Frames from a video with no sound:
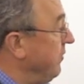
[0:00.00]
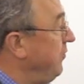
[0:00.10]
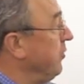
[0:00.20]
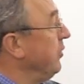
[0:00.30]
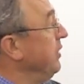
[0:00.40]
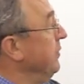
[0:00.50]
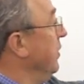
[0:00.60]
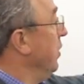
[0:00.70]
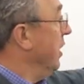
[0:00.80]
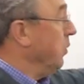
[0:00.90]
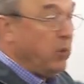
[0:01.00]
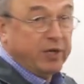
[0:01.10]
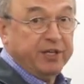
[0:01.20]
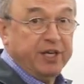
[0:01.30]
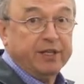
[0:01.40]
if you're in uh,
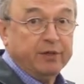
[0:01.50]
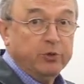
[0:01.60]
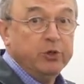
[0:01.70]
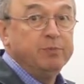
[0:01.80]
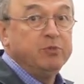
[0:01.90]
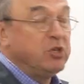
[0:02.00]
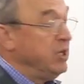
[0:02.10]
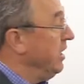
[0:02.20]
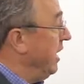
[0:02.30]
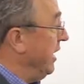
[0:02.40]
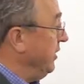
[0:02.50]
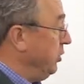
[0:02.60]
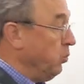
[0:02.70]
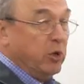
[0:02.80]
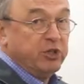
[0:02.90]
one of the other rooms and
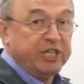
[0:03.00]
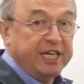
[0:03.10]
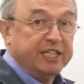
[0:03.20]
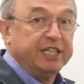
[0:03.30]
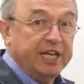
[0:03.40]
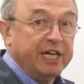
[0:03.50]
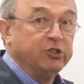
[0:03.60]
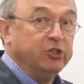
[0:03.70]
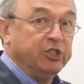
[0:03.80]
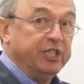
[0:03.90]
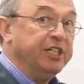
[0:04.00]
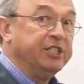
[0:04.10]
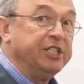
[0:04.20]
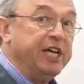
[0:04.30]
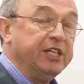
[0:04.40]
you want to get a connection to the
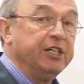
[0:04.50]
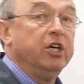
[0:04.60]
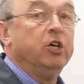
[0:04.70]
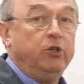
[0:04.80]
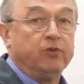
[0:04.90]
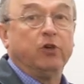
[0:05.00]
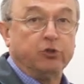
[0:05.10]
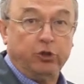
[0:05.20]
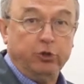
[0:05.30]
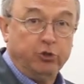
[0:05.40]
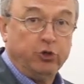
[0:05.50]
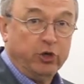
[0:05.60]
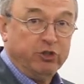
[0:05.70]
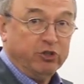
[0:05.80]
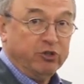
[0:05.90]
internet, you've got two
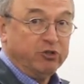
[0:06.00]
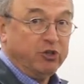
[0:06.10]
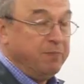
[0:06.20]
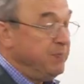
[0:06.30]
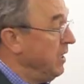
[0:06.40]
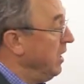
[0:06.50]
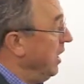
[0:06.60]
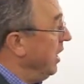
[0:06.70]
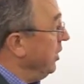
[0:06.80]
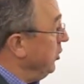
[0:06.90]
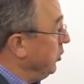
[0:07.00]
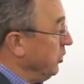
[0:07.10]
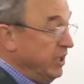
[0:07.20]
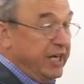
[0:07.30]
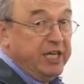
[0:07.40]
choices. Uh, you
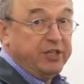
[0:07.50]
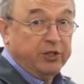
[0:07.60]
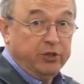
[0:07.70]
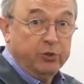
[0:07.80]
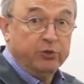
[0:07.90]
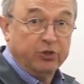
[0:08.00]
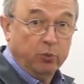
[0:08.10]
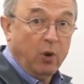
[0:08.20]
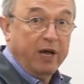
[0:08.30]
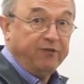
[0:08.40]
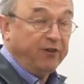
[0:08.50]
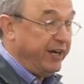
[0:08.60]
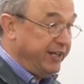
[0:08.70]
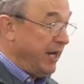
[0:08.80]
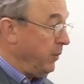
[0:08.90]
can either use the
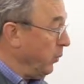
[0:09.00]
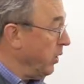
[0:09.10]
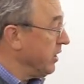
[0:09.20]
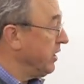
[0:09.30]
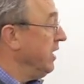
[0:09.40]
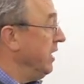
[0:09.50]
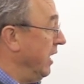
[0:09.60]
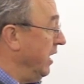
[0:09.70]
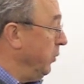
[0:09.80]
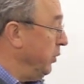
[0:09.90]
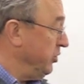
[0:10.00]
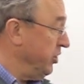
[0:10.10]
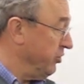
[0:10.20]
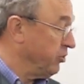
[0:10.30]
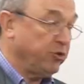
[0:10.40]
Wi-Fi network, uh,
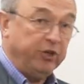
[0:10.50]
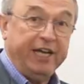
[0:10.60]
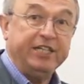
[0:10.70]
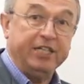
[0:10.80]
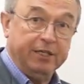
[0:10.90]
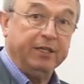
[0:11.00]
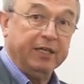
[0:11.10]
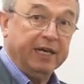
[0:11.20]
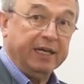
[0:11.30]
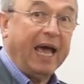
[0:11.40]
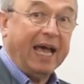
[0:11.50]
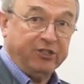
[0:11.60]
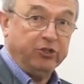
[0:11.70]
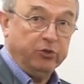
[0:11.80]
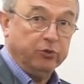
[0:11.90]
which is created uh,
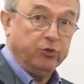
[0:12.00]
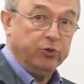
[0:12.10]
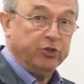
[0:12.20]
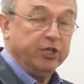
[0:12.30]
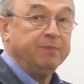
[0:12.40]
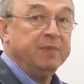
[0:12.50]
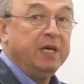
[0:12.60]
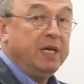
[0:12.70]
at your router,